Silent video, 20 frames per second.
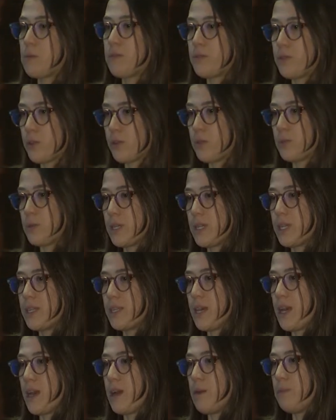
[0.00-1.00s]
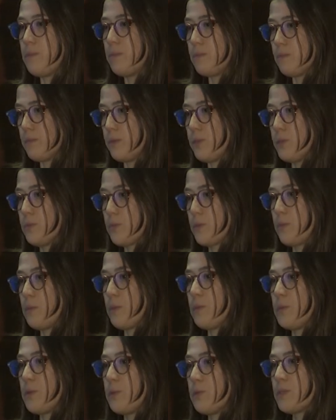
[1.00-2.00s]
If you're already in the app, you
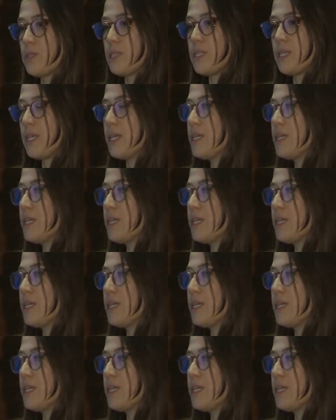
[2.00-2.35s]
probably will see